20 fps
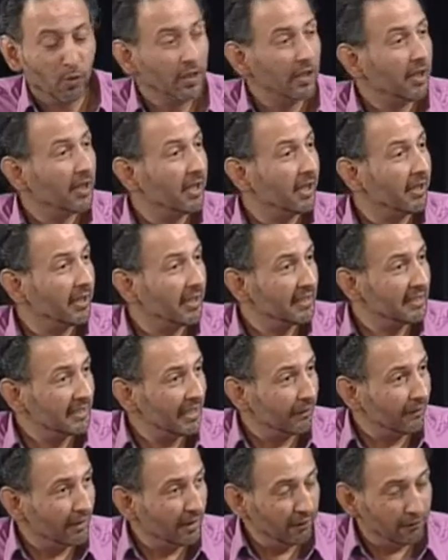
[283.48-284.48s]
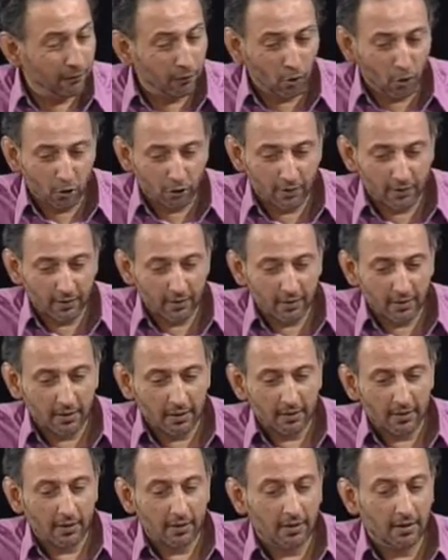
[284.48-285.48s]
Twitter, 174.
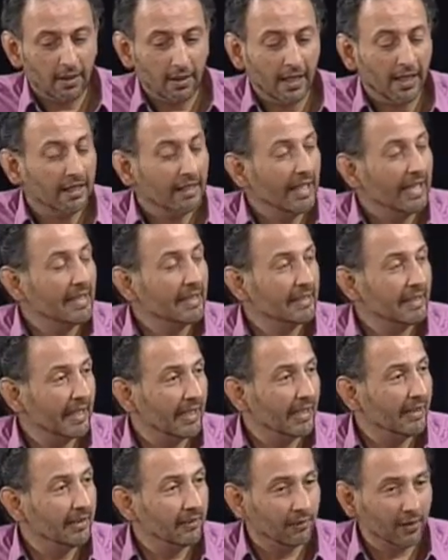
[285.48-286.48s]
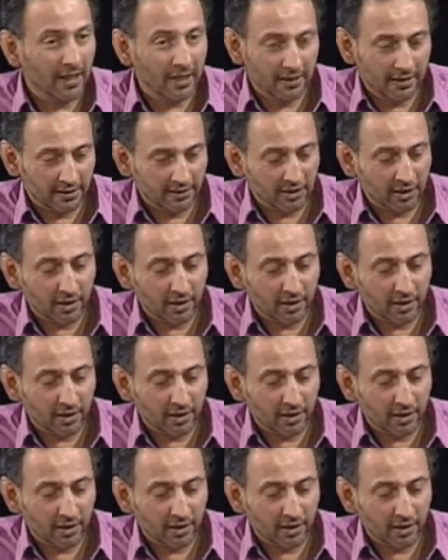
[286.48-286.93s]
And LinkedIn, where they